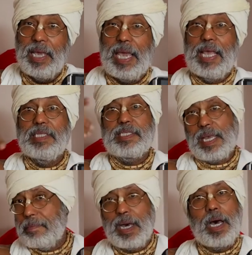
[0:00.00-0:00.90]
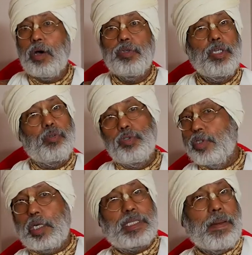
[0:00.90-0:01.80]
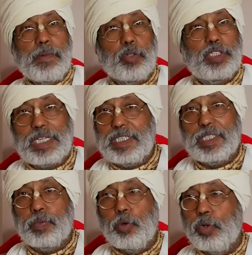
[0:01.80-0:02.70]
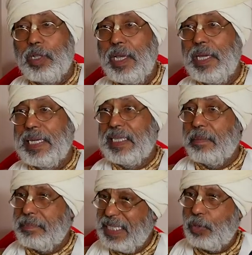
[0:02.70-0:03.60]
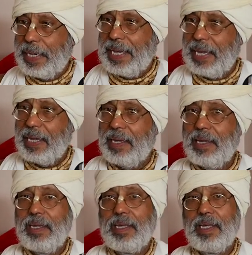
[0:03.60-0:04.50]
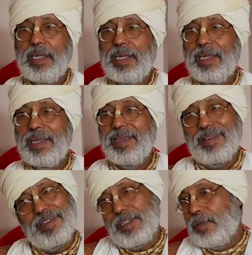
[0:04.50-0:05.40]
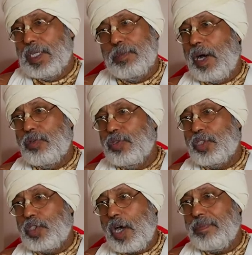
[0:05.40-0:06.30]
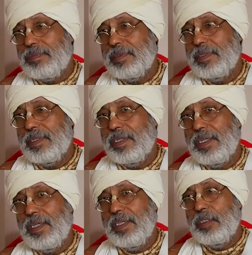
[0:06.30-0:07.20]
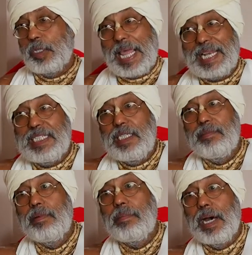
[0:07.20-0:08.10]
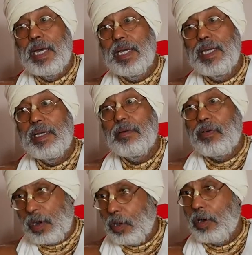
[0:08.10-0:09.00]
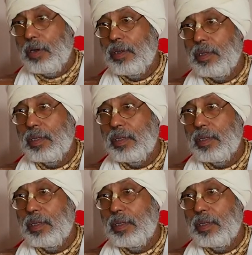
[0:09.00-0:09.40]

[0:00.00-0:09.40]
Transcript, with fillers: and somehow he could not come out successful. In the midway, he was bound to stop. So that he remember. Follow?